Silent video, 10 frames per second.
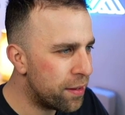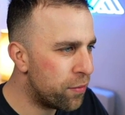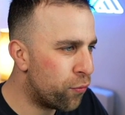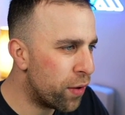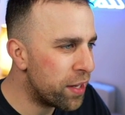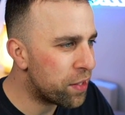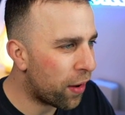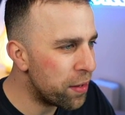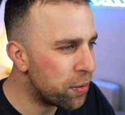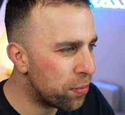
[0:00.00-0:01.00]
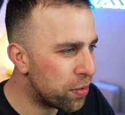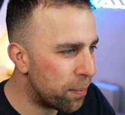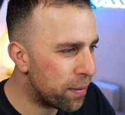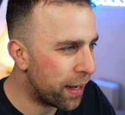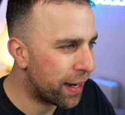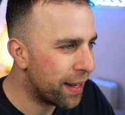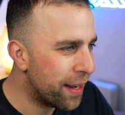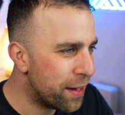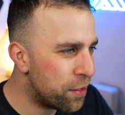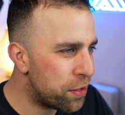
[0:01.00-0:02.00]
retitle something.
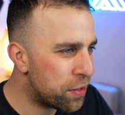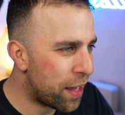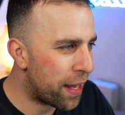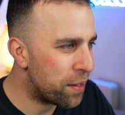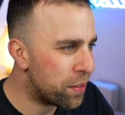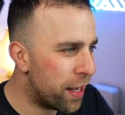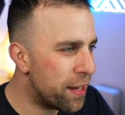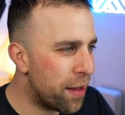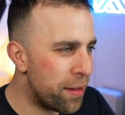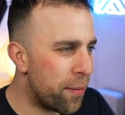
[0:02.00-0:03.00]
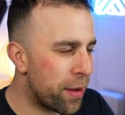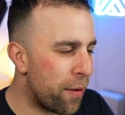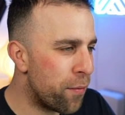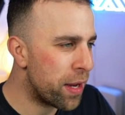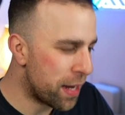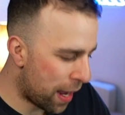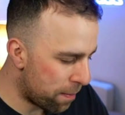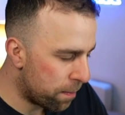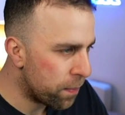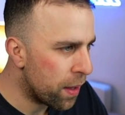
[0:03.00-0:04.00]
This is sad, isn't it? No, there we go,
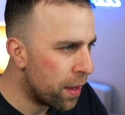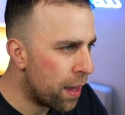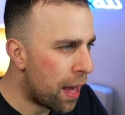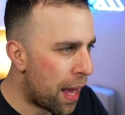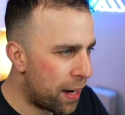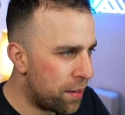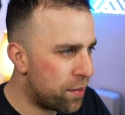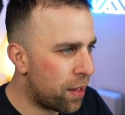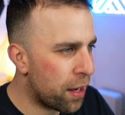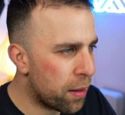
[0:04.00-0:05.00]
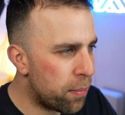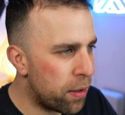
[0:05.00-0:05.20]
rename, and I could